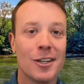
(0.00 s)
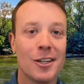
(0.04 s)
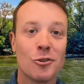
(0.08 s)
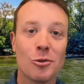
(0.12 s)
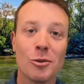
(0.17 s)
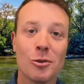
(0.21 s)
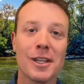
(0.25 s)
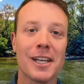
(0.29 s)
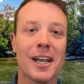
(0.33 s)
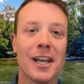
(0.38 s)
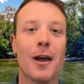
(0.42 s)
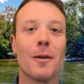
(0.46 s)

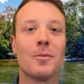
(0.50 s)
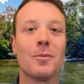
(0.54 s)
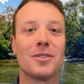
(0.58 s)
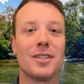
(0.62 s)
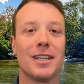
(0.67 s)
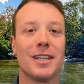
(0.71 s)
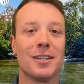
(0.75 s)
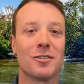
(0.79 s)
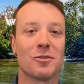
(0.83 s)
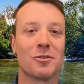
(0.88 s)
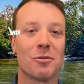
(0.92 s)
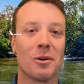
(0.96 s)
Truly helps
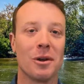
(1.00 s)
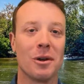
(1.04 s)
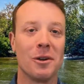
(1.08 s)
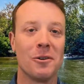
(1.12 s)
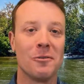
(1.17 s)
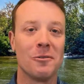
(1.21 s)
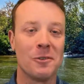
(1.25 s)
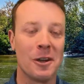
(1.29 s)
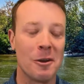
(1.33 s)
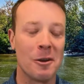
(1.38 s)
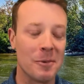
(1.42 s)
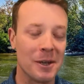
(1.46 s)
things
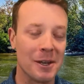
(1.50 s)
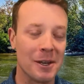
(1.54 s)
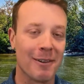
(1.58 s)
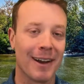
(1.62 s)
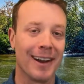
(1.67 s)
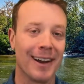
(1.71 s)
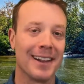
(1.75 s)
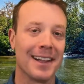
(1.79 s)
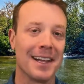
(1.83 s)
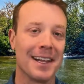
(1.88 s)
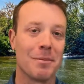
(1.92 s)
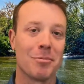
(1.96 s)
grow, and we
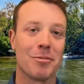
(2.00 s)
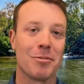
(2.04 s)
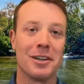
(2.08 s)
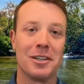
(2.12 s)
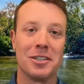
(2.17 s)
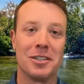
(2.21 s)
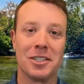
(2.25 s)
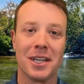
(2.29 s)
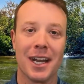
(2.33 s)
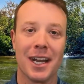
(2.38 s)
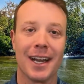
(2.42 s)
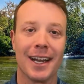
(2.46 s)
greatly
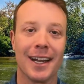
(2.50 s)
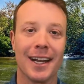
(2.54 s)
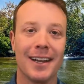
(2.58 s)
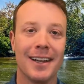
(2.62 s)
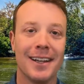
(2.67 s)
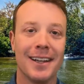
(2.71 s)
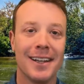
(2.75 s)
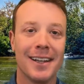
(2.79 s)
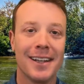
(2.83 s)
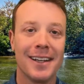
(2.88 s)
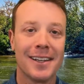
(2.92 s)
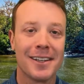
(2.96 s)
appreciate it.
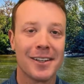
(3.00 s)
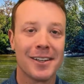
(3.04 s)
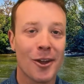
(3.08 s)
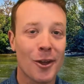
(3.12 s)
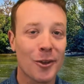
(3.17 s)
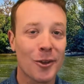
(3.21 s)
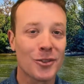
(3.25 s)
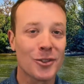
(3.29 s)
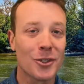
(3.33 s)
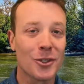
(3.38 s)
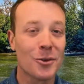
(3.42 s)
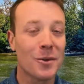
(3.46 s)

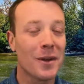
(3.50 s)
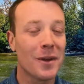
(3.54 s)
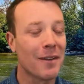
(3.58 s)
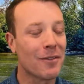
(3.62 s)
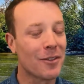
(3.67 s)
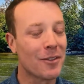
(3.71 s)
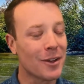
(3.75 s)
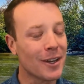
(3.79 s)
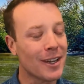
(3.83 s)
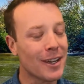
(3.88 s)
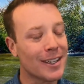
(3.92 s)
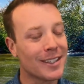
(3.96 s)
Also, if
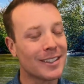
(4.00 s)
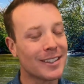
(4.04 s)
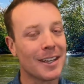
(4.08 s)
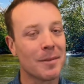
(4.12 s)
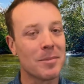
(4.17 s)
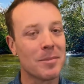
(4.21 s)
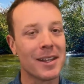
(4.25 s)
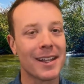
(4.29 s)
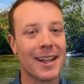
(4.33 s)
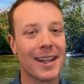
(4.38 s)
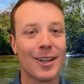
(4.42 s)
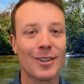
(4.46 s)
there is
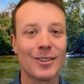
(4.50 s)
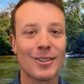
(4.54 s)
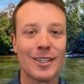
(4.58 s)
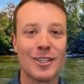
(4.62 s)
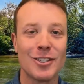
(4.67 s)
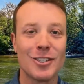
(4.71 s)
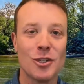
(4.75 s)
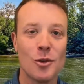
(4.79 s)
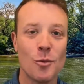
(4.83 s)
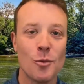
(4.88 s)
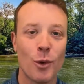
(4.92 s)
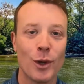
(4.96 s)
something else
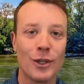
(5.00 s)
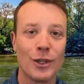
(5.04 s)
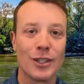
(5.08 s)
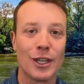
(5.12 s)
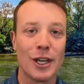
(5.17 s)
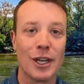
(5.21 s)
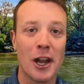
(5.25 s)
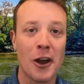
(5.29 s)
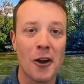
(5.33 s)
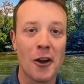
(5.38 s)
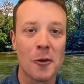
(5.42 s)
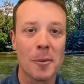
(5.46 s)
that you want to
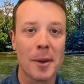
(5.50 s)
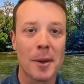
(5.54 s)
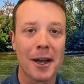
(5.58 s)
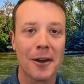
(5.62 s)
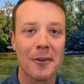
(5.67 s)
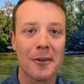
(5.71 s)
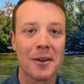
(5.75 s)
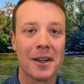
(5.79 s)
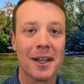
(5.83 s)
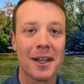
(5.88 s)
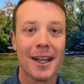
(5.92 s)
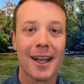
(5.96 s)
know
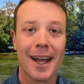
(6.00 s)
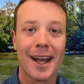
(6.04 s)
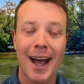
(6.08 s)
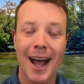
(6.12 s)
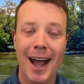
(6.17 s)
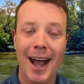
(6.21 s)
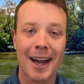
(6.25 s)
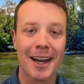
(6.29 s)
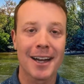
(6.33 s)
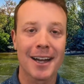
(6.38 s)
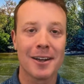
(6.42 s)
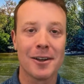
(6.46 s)
about
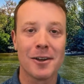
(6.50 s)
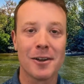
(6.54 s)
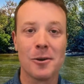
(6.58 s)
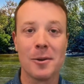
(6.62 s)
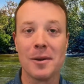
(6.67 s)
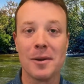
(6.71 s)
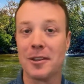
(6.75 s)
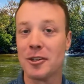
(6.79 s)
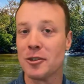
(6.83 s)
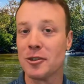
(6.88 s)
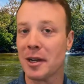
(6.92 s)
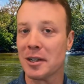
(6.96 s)
Idaho
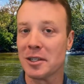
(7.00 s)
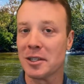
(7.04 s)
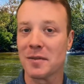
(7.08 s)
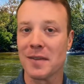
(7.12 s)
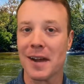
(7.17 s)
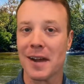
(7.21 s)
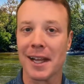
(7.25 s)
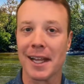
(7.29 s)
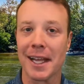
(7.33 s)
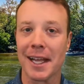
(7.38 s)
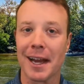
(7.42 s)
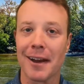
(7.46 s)
and the Treasure
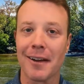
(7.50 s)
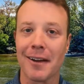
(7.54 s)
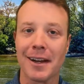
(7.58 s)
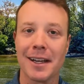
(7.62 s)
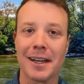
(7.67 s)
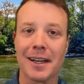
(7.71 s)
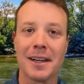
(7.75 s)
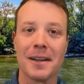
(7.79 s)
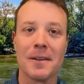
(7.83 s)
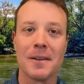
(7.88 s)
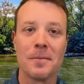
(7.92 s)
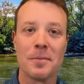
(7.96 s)
Valley
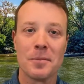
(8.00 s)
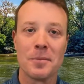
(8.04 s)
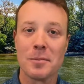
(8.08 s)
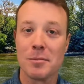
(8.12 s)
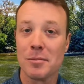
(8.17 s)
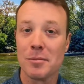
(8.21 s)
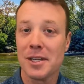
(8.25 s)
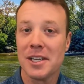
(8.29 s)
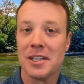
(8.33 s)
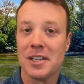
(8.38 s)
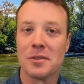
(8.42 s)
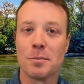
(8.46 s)
area,
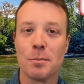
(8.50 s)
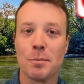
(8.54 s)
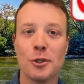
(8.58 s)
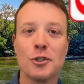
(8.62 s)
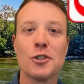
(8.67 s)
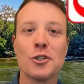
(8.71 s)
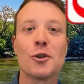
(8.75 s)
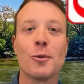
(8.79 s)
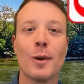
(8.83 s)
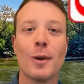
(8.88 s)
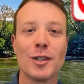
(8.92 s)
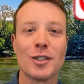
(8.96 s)
please
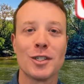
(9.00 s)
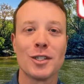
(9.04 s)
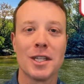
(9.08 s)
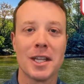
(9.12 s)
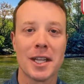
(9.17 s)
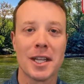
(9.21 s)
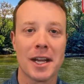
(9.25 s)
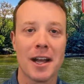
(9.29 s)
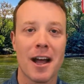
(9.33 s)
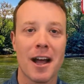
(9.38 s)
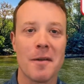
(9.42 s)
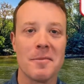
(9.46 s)
put your question in
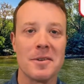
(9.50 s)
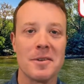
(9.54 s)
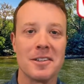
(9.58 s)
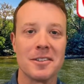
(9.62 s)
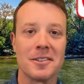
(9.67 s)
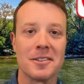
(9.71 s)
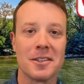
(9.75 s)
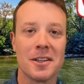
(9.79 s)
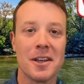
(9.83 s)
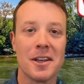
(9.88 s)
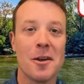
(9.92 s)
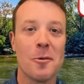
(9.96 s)
the
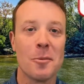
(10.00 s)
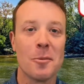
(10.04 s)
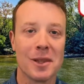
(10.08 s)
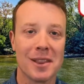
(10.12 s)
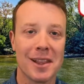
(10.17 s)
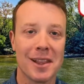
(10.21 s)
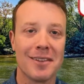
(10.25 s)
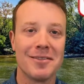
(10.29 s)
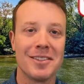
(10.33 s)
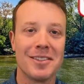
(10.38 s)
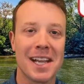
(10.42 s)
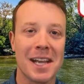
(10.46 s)
comments. We'd
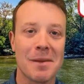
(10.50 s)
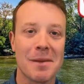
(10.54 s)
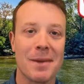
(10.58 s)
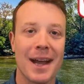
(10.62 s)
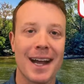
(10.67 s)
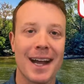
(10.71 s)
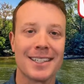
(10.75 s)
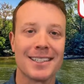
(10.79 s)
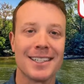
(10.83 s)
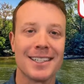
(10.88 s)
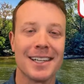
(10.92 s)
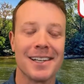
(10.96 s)
love to get
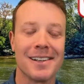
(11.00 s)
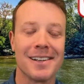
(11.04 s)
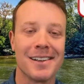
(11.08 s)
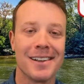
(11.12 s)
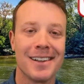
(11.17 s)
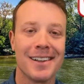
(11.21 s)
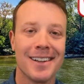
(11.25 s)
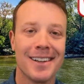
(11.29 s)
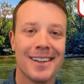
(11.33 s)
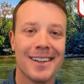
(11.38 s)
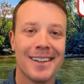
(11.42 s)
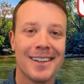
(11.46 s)
back to you.
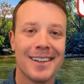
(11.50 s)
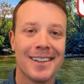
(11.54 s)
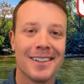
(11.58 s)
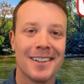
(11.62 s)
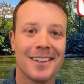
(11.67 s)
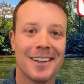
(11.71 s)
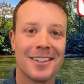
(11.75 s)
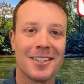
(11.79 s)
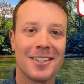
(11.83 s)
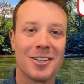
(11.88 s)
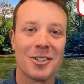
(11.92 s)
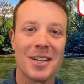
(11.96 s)

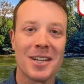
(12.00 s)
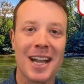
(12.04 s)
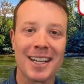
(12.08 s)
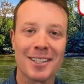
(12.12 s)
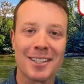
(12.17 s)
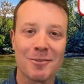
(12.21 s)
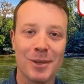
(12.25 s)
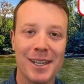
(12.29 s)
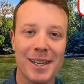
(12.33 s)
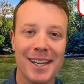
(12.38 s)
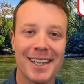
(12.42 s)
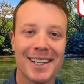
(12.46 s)
Until
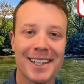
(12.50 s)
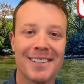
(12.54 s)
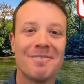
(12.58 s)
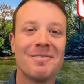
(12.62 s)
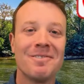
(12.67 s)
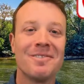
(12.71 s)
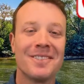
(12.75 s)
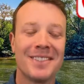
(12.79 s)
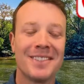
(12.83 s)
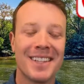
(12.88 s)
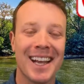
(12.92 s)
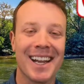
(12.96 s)
next week,
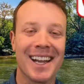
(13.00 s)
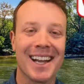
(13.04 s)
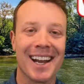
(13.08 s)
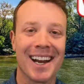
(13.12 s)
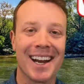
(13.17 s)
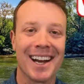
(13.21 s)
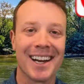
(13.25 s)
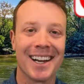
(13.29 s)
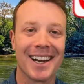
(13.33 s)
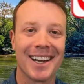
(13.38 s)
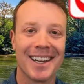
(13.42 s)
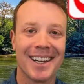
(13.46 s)
take
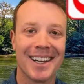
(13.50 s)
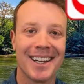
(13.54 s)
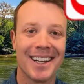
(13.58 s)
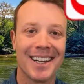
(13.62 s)
care.